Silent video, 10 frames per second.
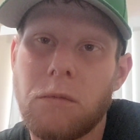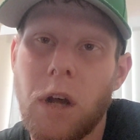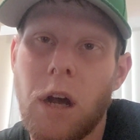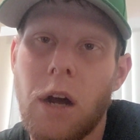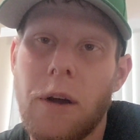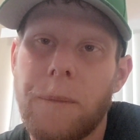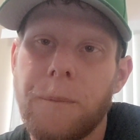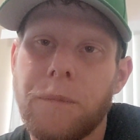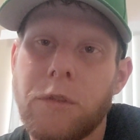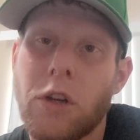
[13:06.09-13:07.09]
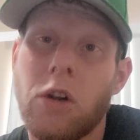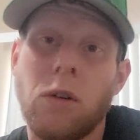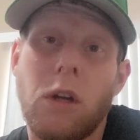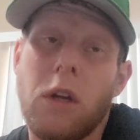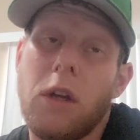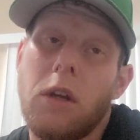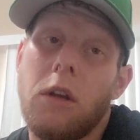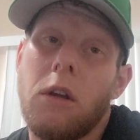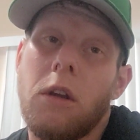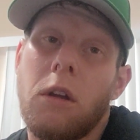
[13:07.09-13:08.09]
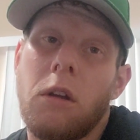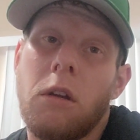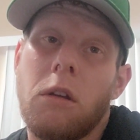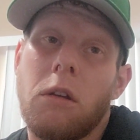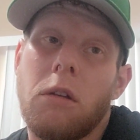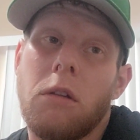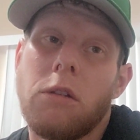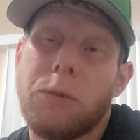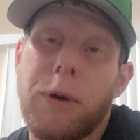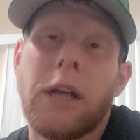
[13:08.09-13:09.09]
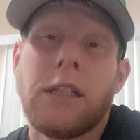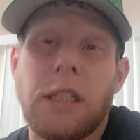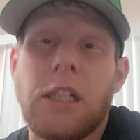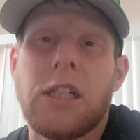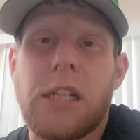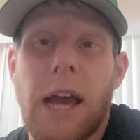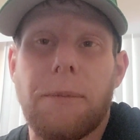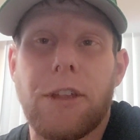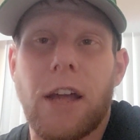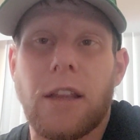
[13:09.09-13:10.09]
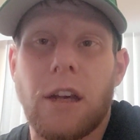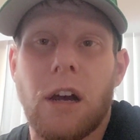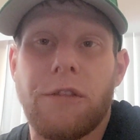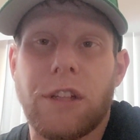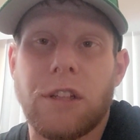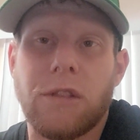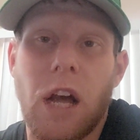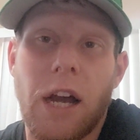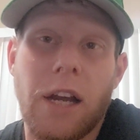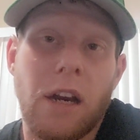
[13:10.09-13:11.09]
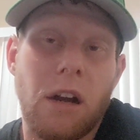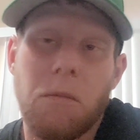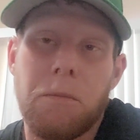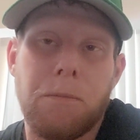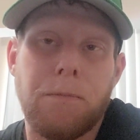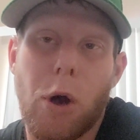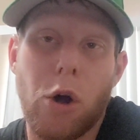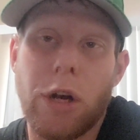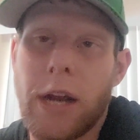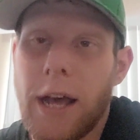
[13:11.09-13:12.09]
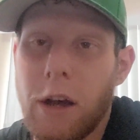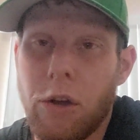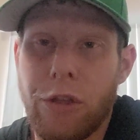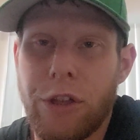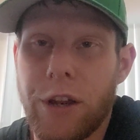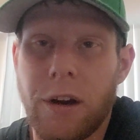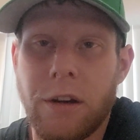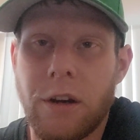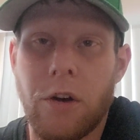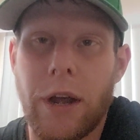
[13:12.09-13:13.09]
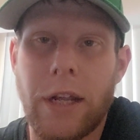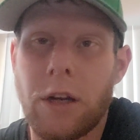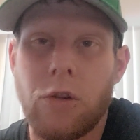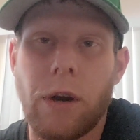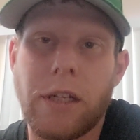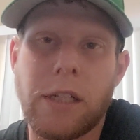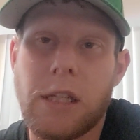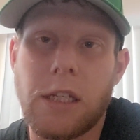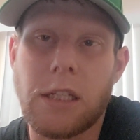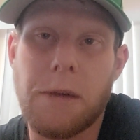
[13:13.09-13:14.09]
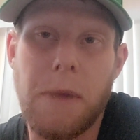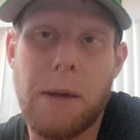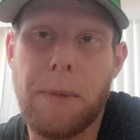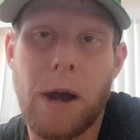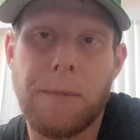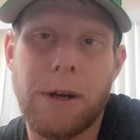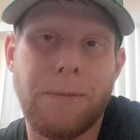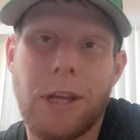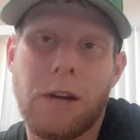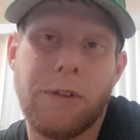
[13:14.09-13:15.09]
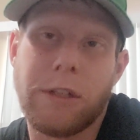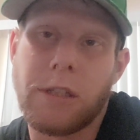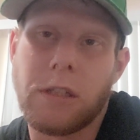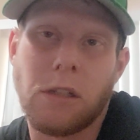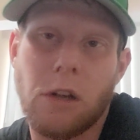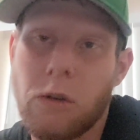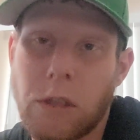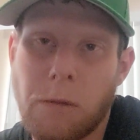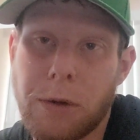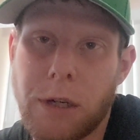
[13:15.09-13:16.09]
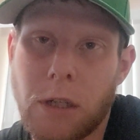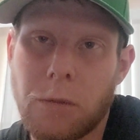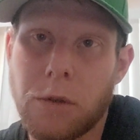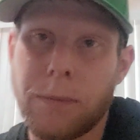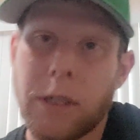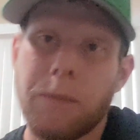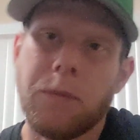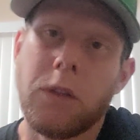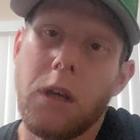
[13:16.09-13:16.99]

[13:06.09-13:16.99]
So surprisingly good depth at the offensive line, barring health and any crazy things that might pop up. The NFL season's always unpredictable, but.